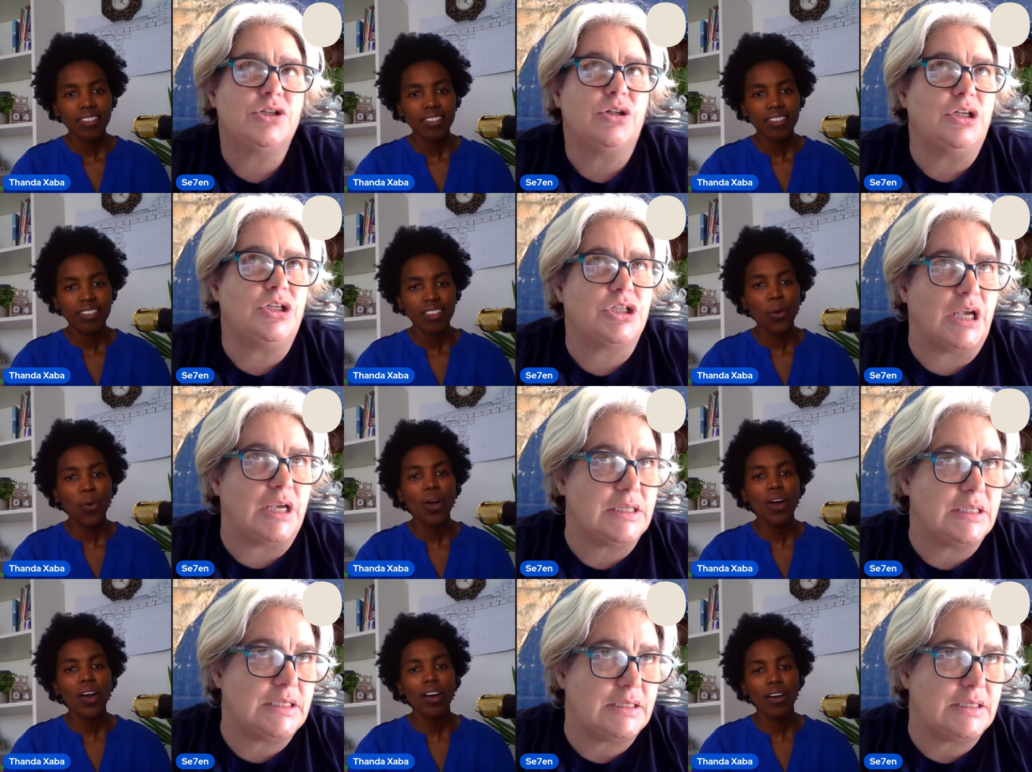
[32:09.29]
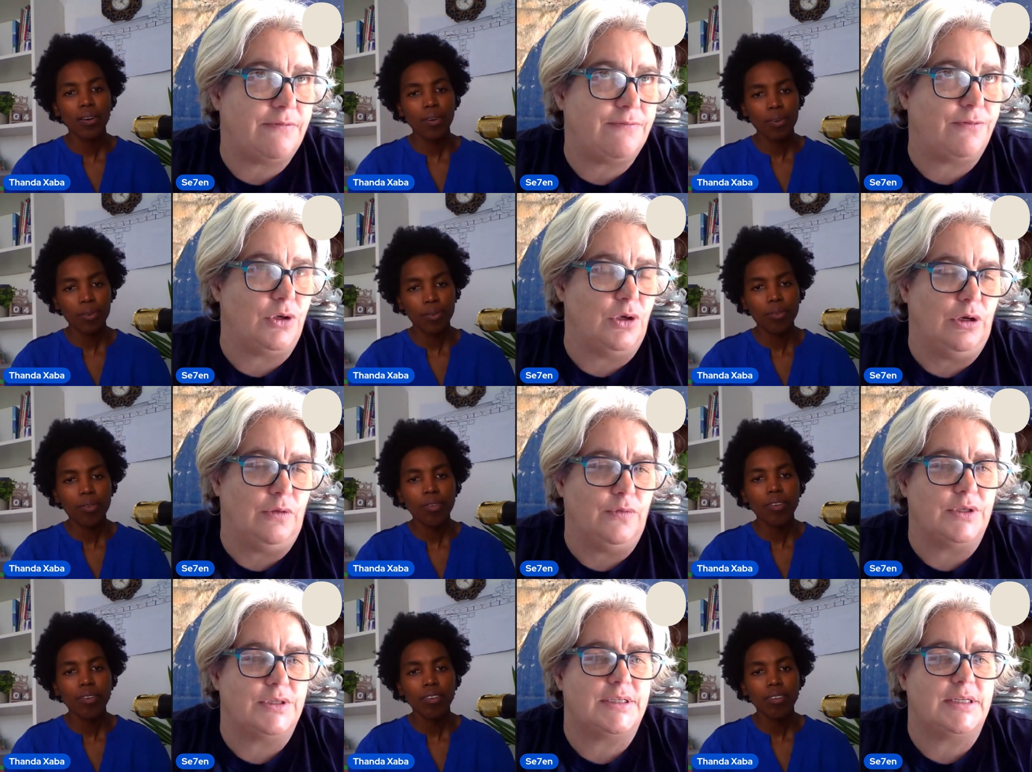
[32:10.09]
Speaker 1: not just for
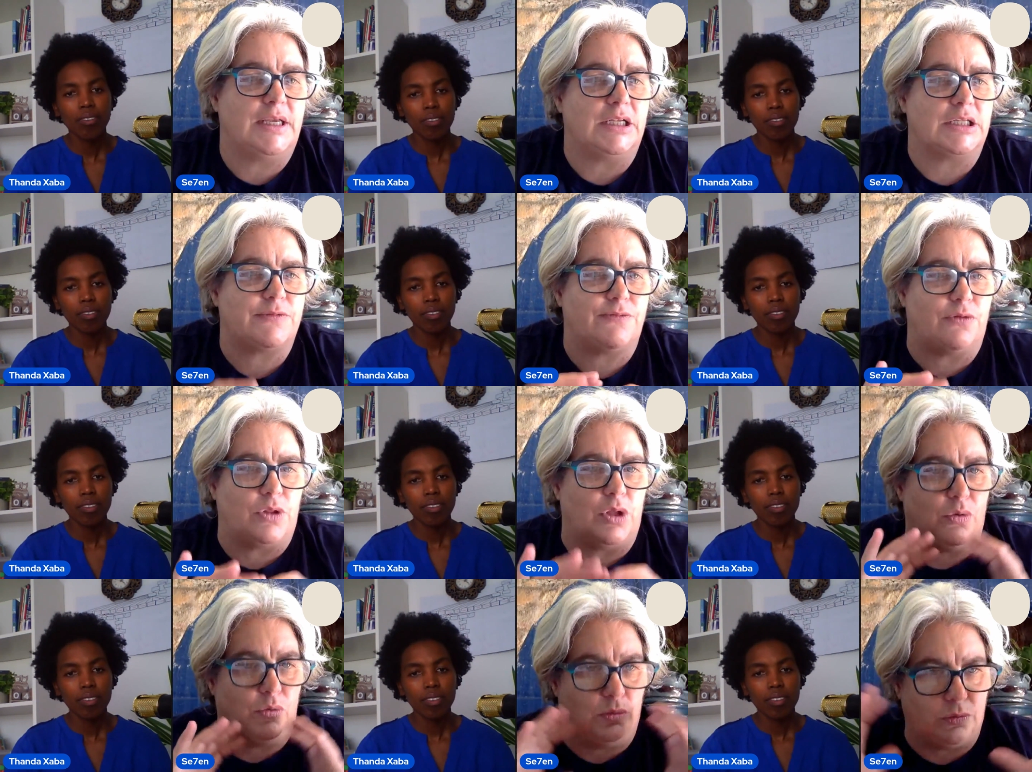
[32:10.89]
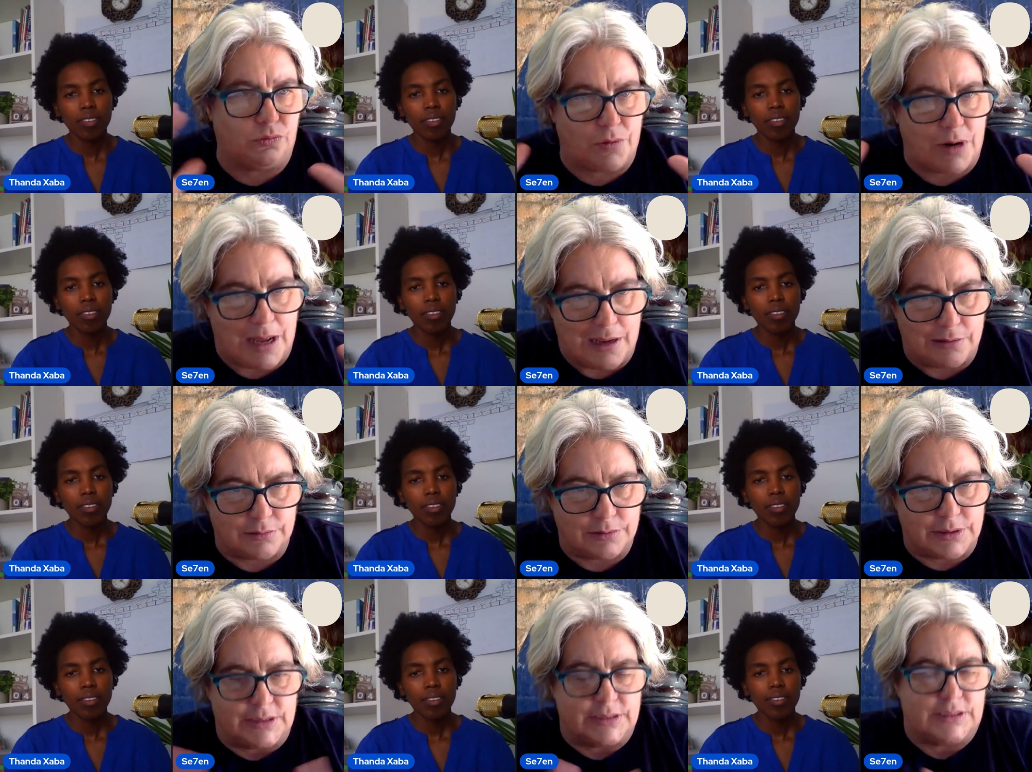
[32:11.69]
university, it's for the all
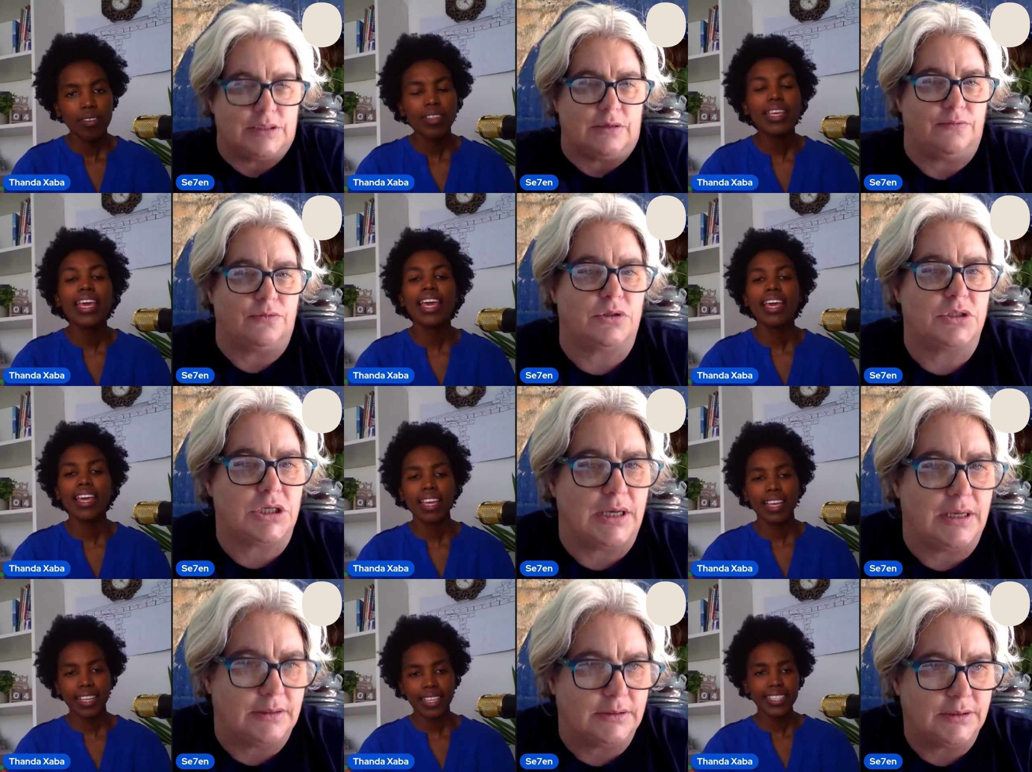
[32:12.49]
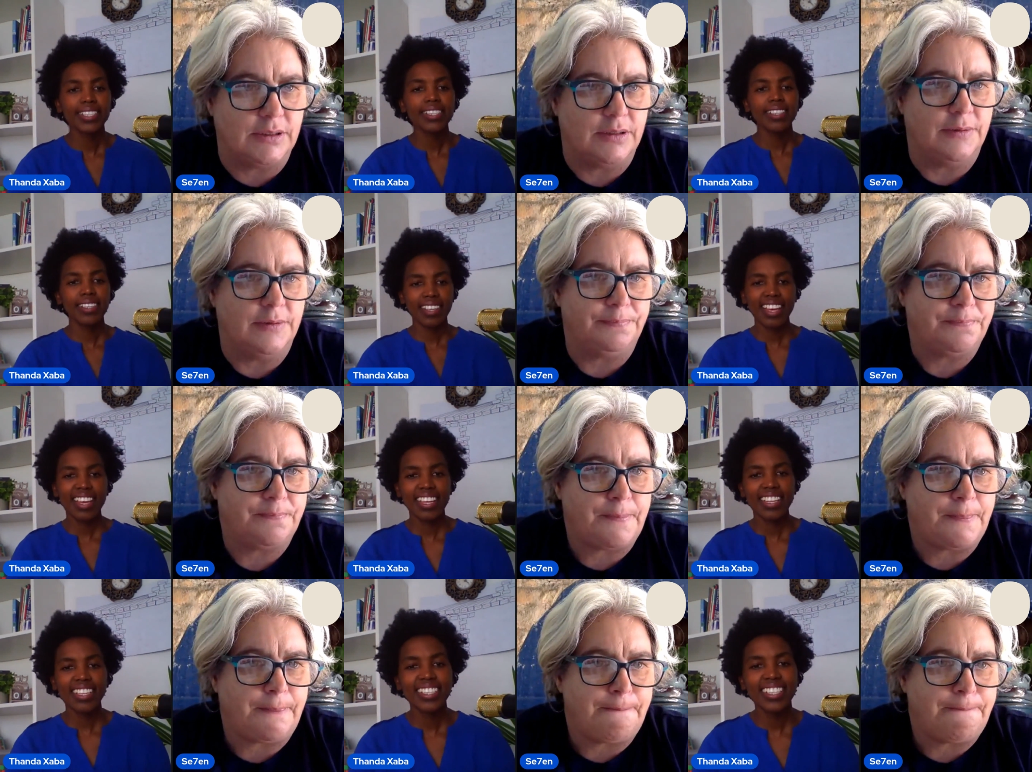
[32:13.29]
roundness of your child.
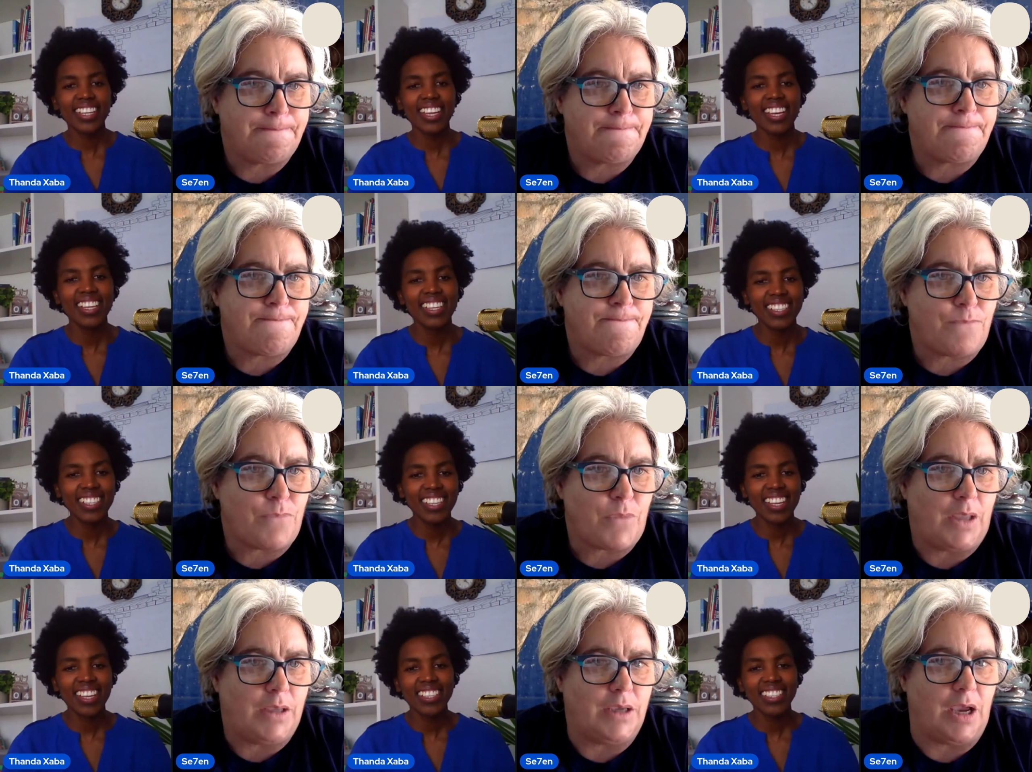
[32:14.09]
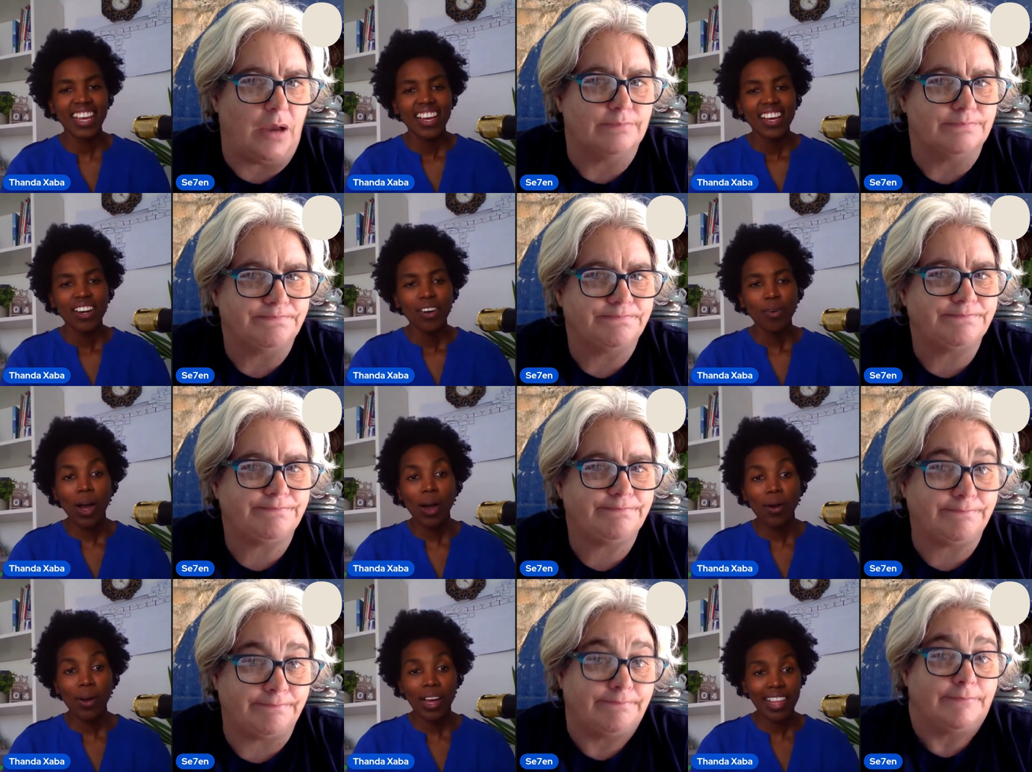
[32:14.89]
Yes, yes, yes. Yeah.
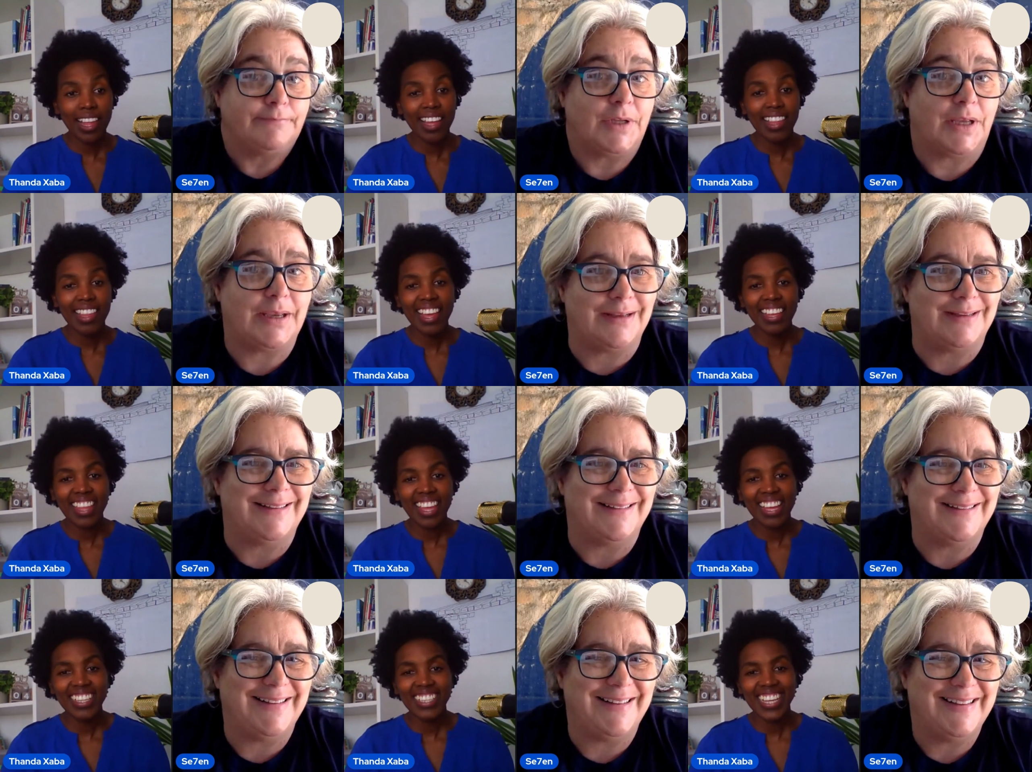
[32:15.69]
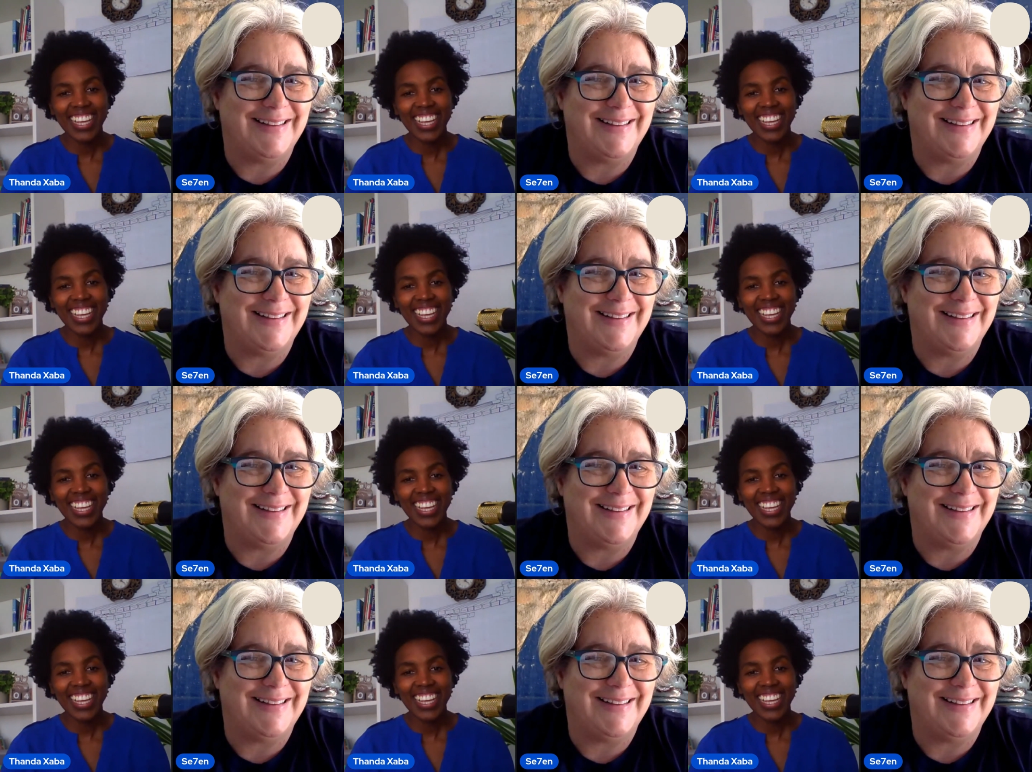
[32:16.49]
Speaker 2: Wow, I, I like this.